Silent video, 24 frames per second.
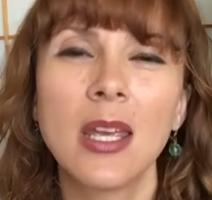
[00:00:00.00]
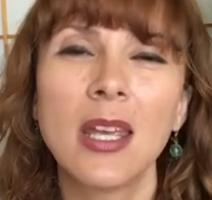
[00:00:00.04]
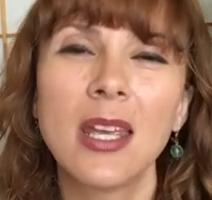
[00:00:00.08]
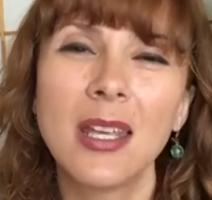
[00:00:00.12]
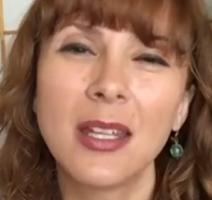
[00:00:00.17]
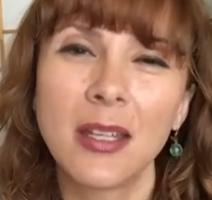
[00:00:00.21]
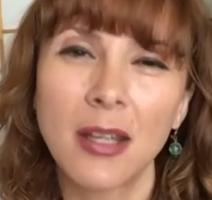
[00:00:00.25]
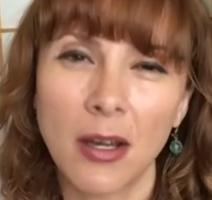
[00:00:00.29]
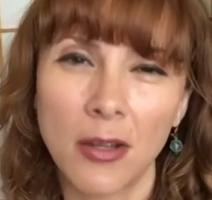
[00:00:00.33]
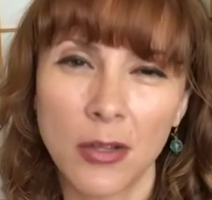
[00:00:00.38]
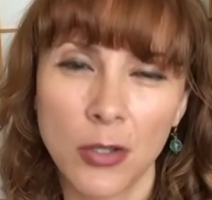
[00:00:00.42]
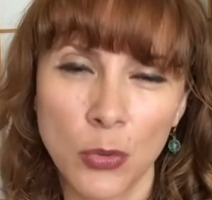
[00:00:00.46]

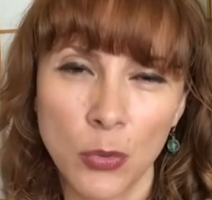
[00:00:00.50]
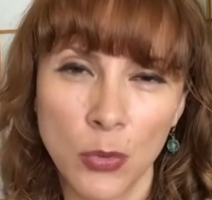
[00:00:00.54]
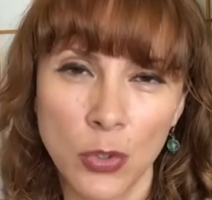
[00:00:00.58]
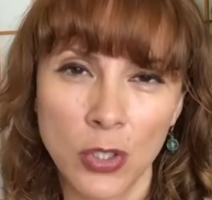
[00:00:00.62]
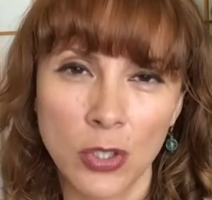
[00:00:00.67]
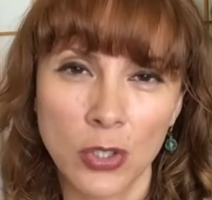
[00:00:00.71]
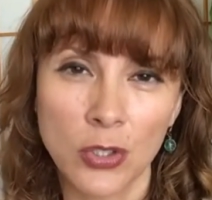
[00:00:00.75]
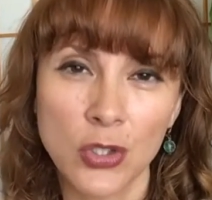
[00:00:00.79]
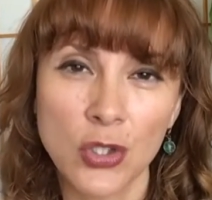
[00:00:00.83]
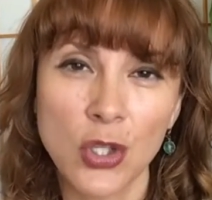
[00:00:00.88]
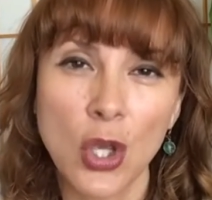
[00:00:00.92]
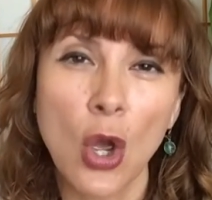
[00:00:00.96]
In other
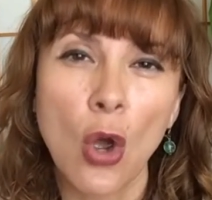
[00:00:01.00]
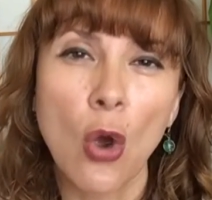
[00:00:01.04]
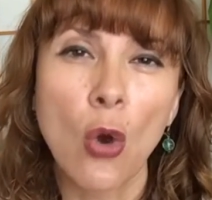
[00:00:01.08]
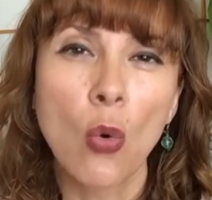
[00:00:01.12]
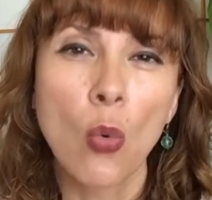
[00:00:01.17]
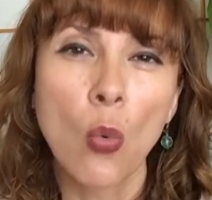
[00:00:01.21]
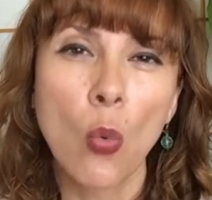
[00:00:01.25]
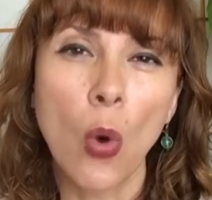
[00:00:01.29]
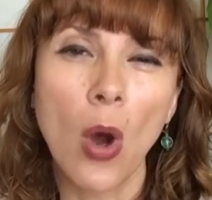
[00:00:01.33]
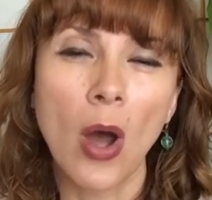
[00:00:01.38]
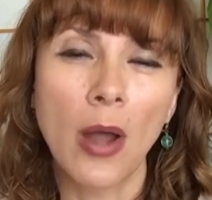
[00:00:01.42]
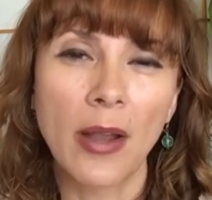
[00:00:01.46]
words,
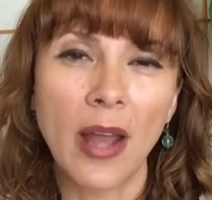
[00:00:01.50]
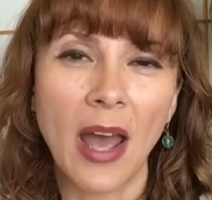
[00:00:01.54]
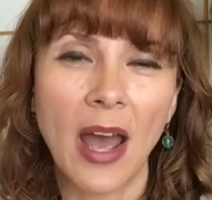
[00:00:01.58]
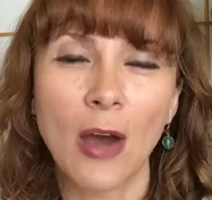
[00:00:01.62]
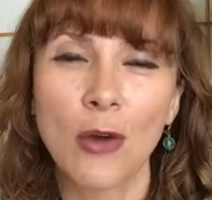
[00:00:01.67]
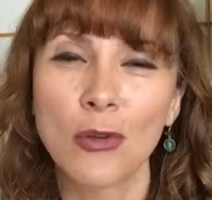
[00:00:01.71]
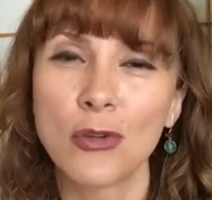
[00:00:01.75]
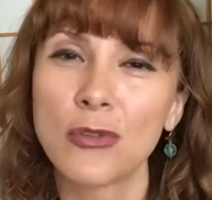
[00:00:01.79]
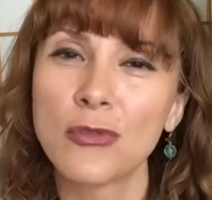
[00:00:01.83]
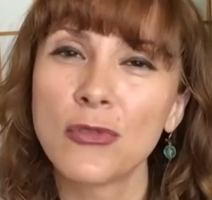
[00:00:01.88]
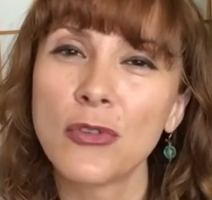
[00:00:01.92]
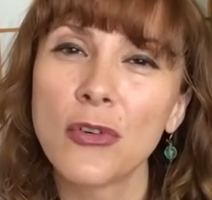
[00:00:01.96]
1
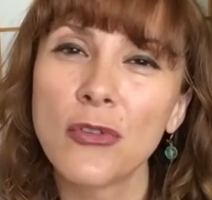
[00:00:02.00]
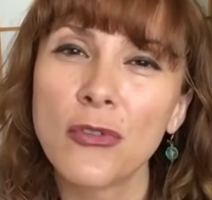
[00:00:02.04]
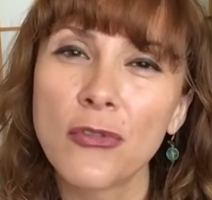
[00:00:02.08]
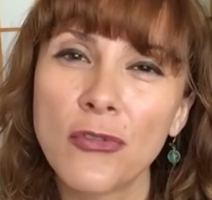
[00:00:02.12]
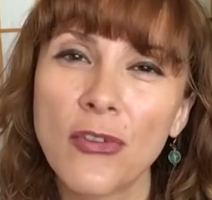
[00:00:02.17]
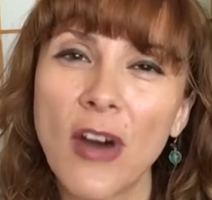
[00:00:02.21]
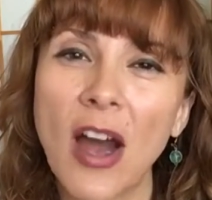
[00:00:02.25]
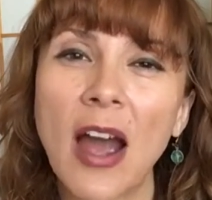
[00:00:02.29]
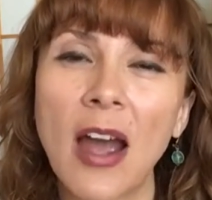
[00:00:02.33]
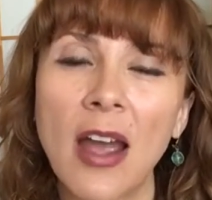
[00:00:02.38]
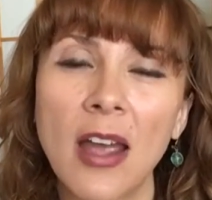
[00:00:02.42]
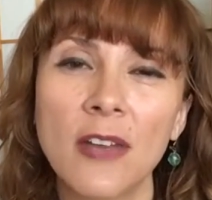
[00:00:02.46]
out of
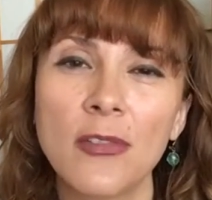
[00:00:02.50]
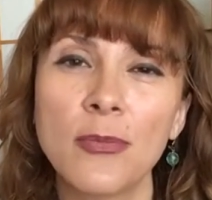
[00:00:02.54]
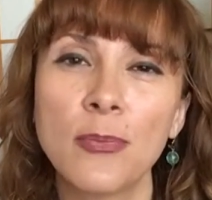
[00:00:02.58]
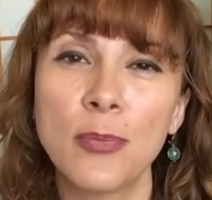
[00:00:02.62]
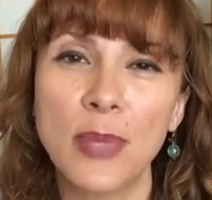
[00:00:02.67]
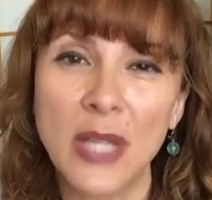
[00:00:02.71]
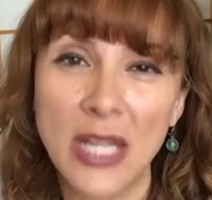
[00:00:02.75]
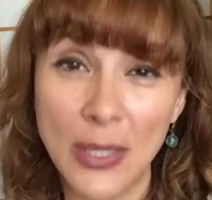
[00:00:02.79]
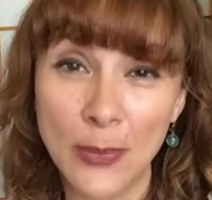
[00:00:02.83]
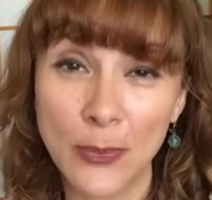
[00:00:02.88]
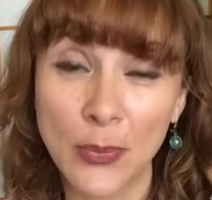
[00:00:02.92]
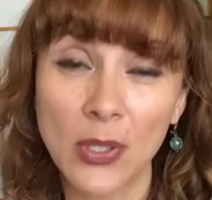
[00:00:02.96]
5
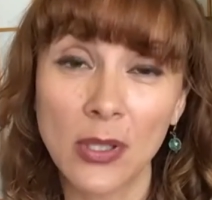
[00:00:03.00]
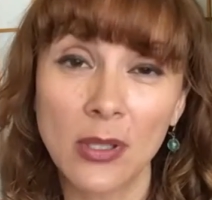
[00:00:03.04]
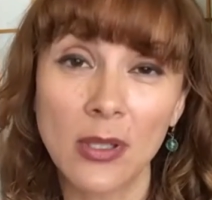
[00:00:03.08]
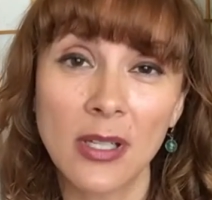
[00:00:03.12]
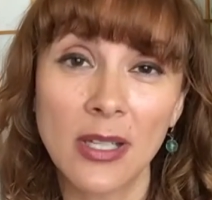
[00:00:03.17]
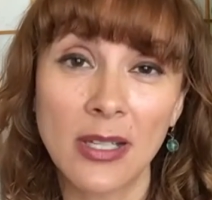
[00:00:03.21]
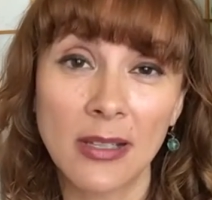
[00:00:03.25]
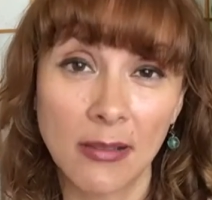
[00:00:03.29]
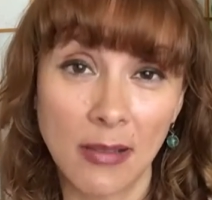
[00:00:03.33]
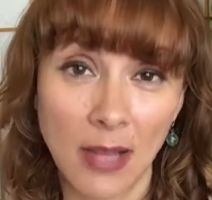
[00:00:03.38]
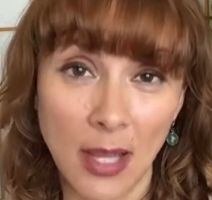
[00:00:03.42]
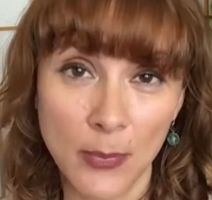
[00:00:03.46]
people
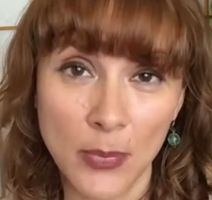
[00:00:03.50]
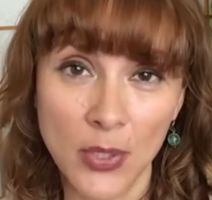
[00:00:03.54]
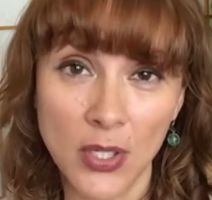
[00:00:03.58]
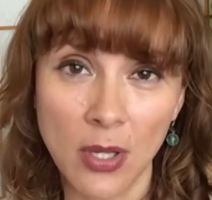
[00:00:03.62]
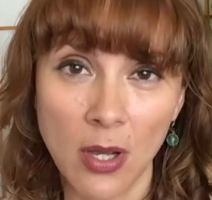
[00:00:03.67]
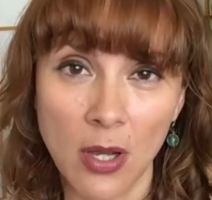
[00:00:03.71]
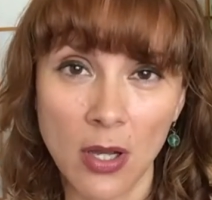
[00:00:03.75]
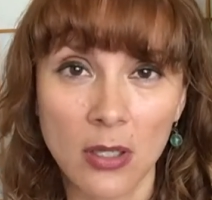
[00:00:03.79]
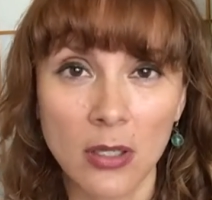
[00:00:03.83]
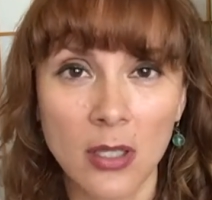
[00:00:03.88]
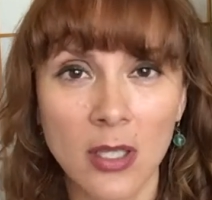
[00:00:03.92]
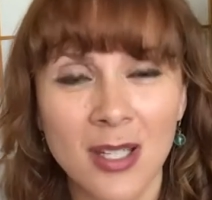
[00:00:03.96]
in
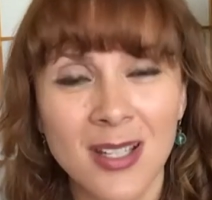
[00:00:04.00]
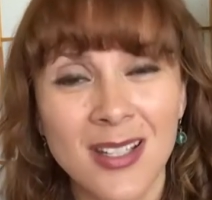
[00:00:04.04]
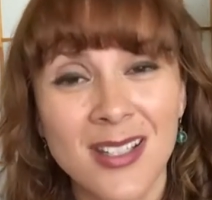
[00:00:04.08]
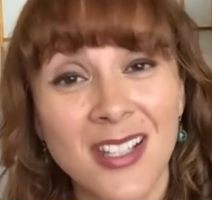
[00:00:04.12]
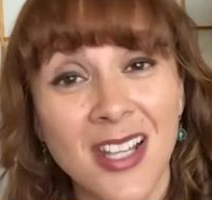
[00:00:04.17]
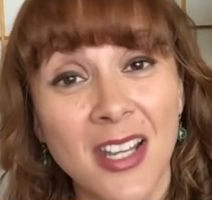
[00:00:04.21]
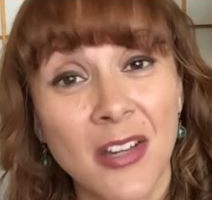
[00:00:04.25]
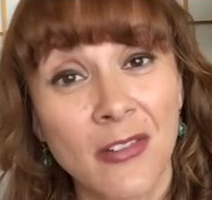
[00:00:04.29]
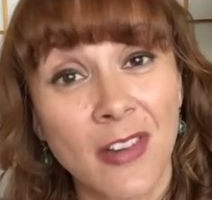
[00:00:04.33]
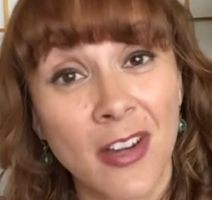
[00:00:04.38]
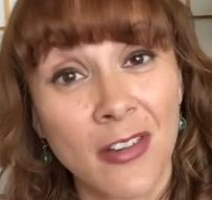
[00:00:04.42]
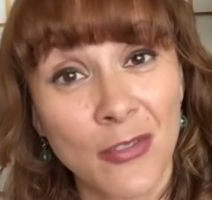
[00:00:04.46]
Lebanon is
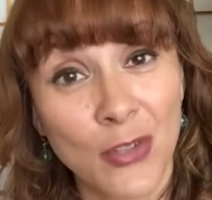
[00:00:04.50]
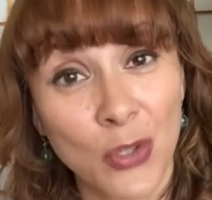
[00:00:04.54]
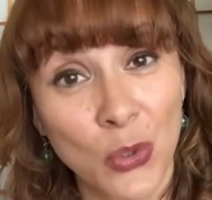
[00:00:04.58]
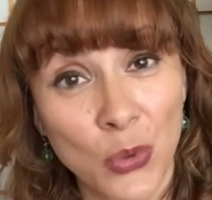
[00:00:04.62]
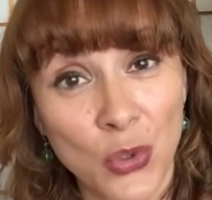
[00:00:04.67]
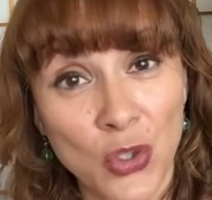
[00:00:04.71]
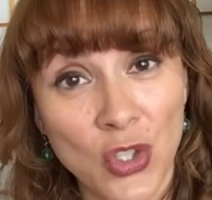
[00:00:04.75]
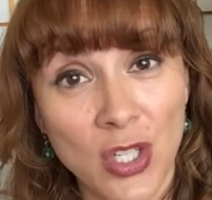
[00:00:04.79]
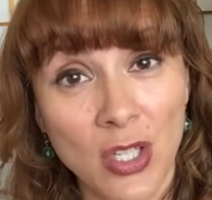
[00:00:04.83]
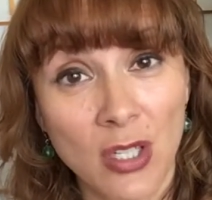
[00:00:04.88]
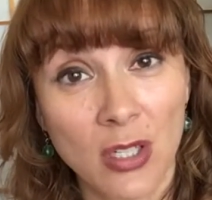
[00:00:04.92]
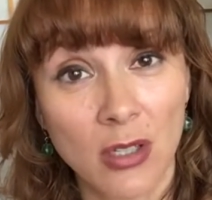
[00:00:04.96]
a
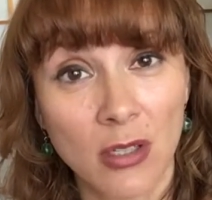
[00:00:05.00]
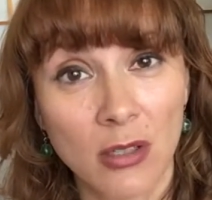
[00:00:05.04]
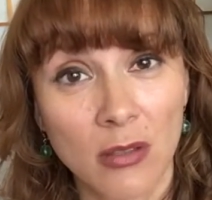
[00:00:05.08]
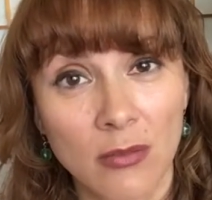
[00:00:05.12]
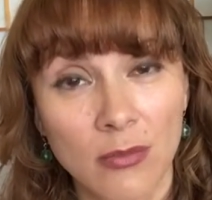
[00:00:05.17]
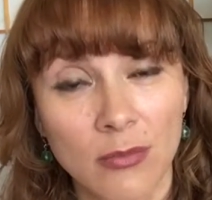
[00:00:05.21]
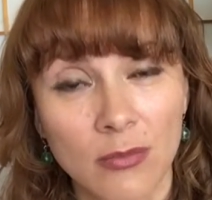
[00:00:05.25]
refugee.